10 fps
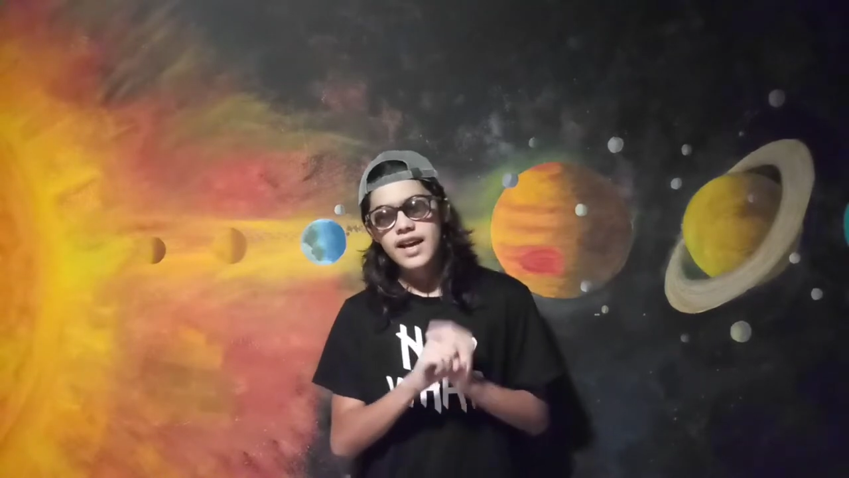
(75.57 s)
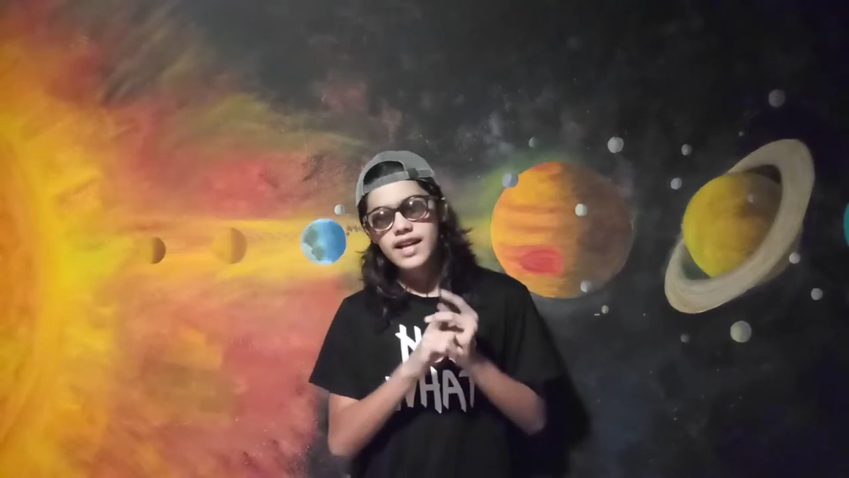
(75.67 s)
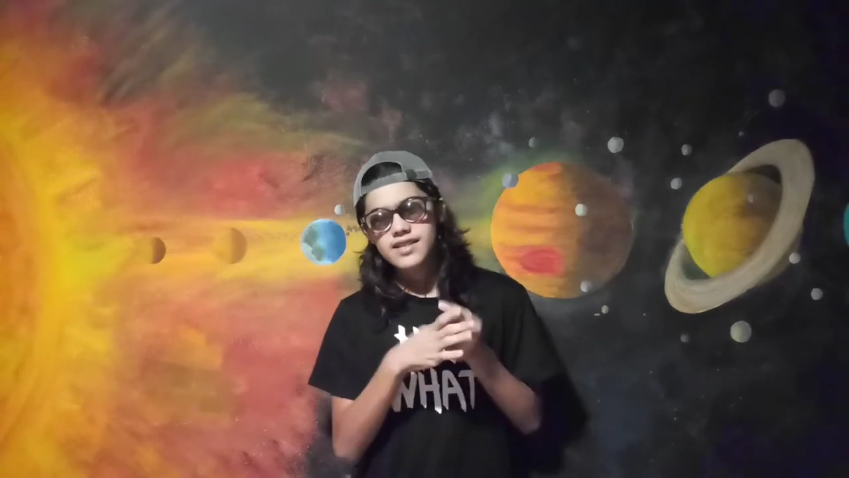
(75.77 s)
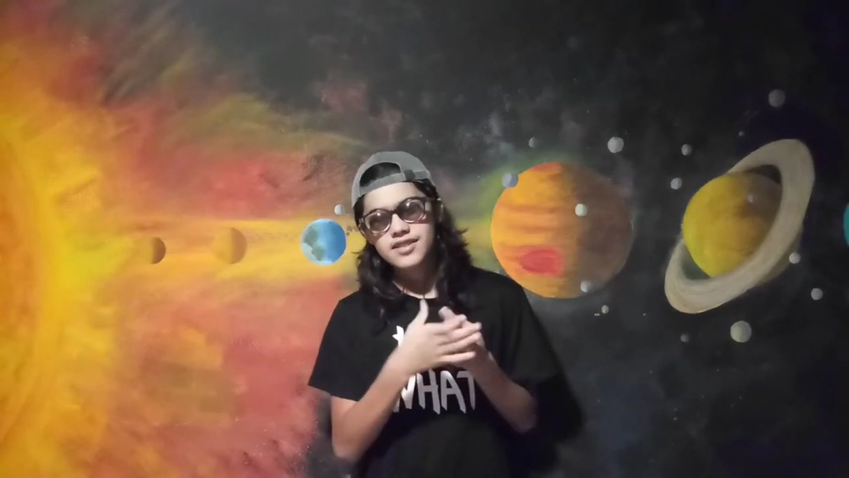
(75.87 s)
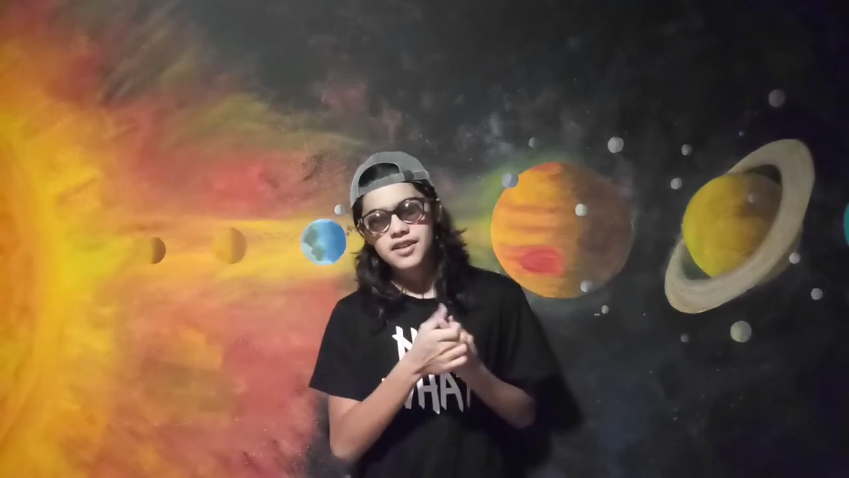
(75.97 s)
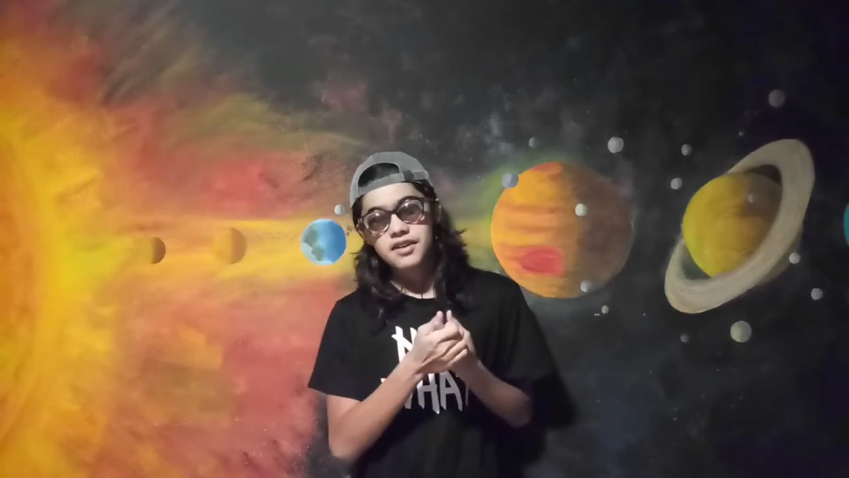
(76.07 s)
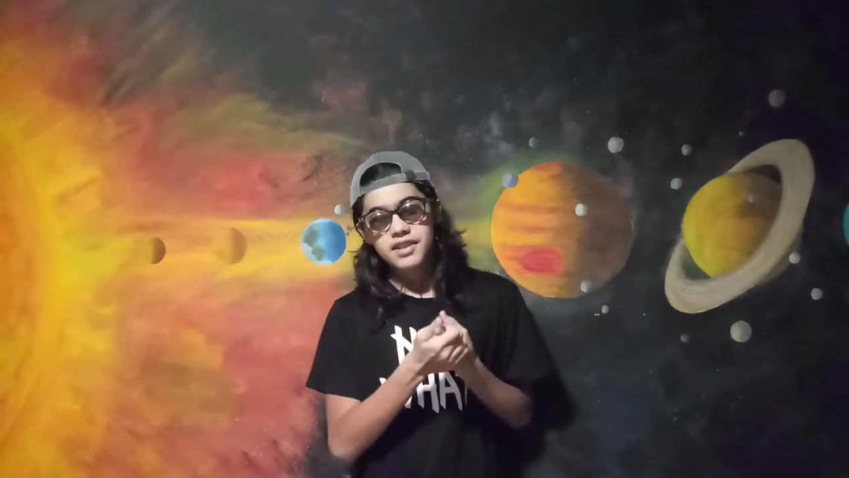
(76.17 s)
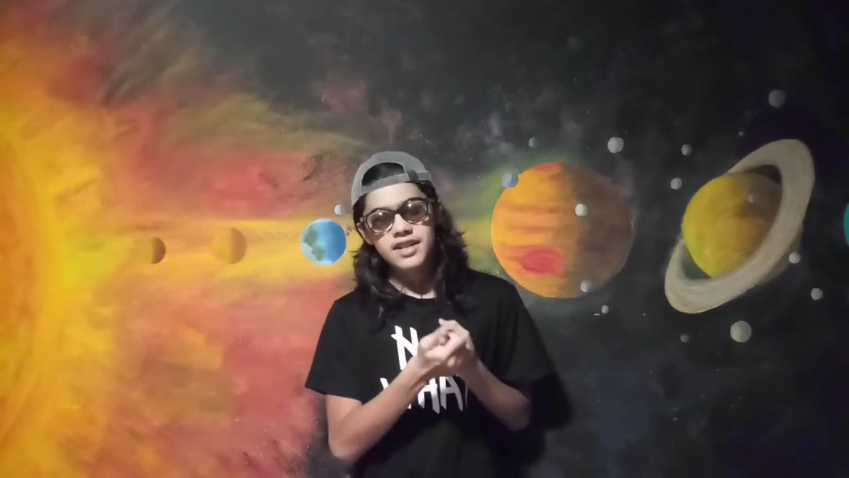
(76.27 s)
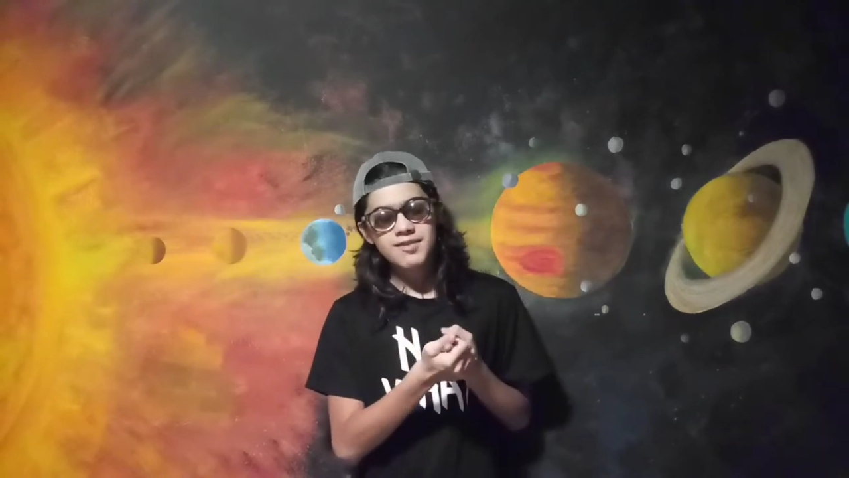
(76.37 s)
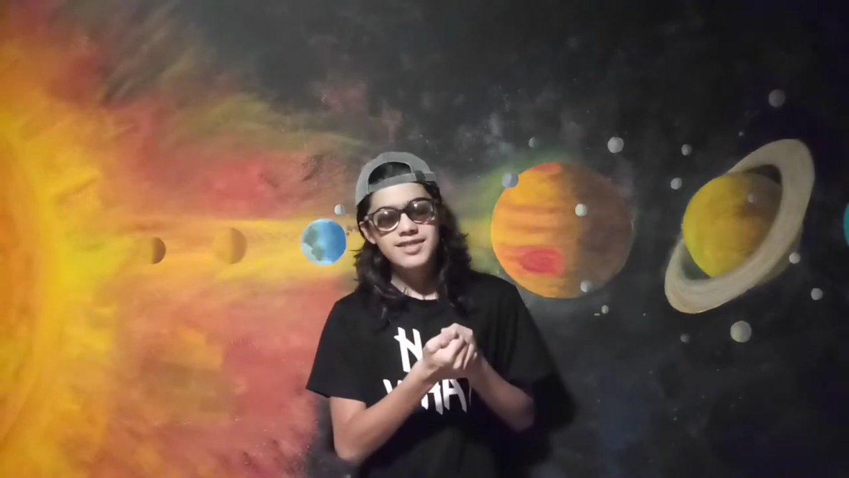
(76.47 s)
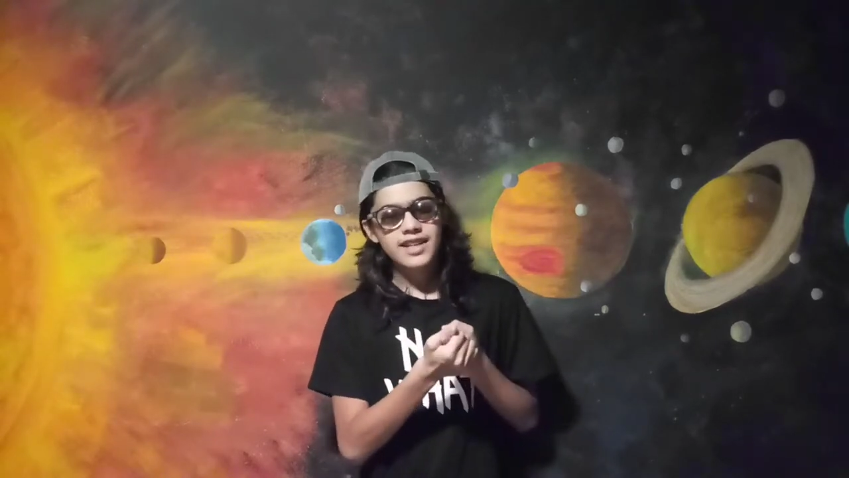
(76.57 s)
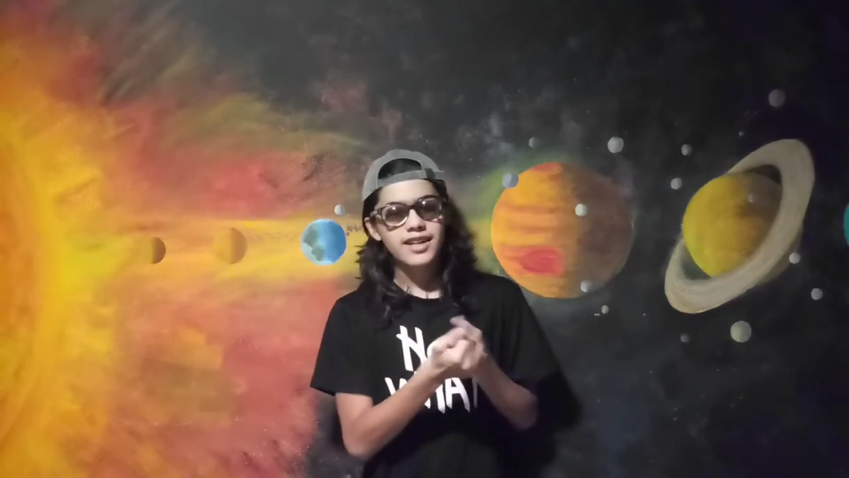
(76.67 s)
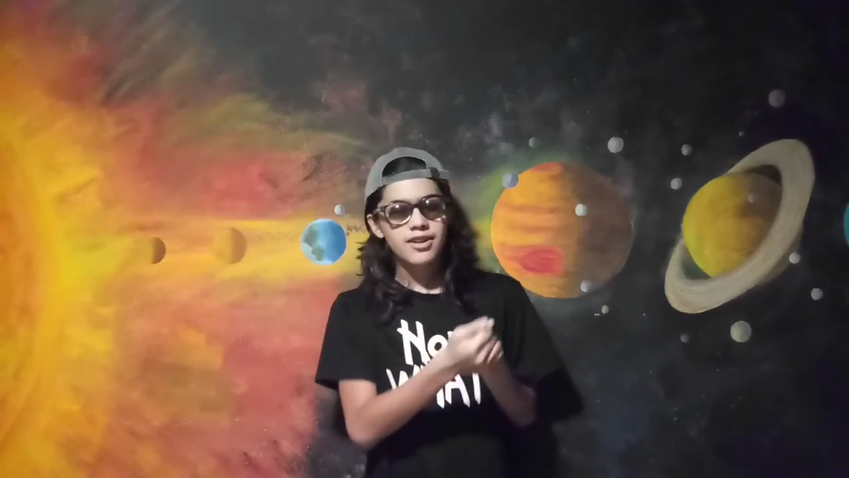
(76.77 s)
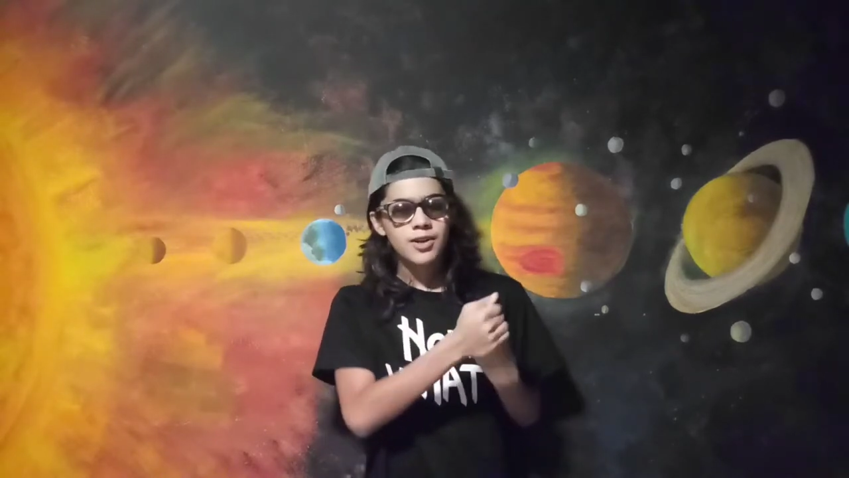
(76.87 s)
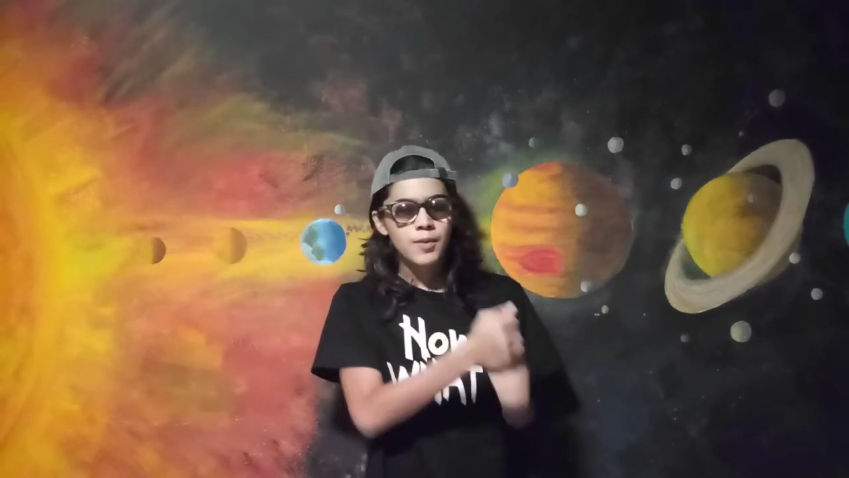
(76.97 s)
And Scotland was
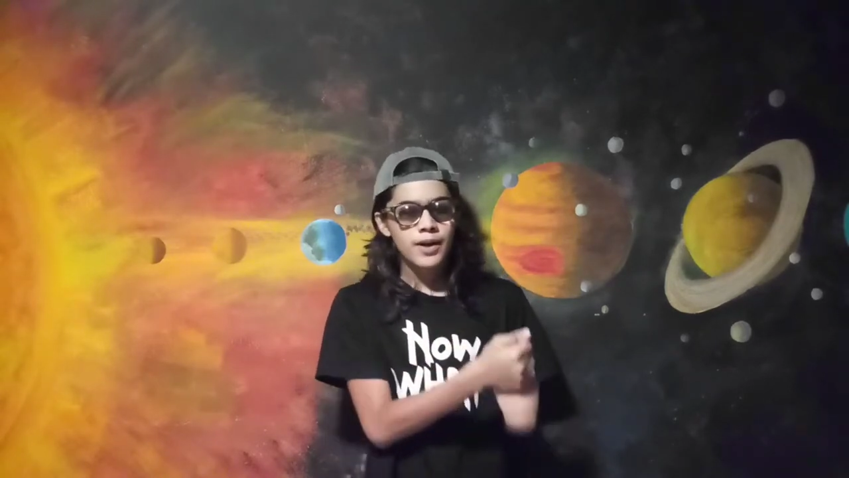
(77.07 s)
like, no,